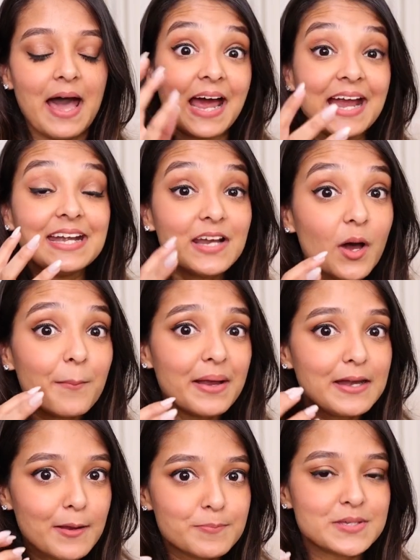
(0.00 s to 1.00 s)
Right now
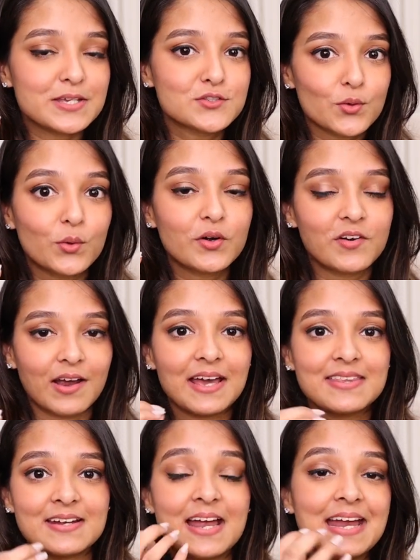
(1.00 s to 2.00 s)
my lips are so
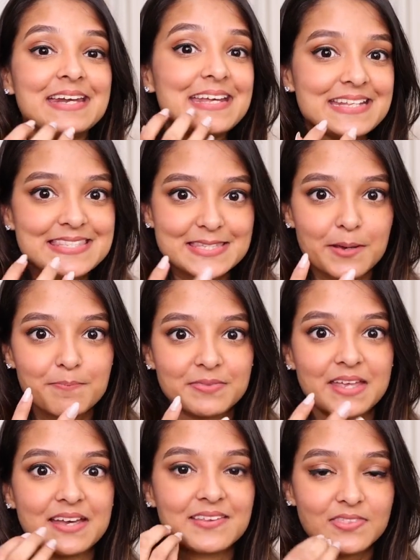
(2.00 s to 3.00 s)
dry that I need
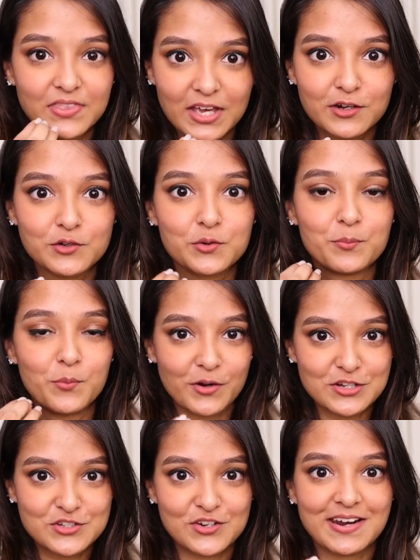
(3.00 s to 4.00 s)
something thick to
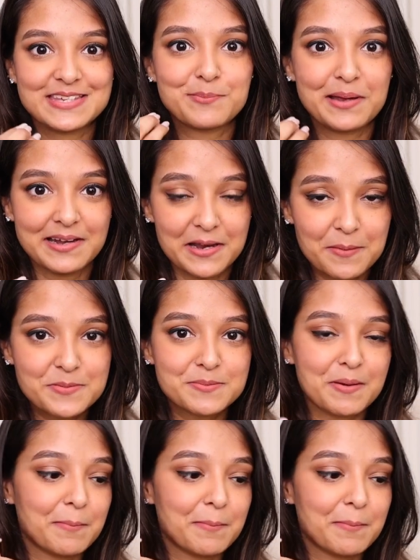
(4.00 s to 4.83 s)
moisturize my lips.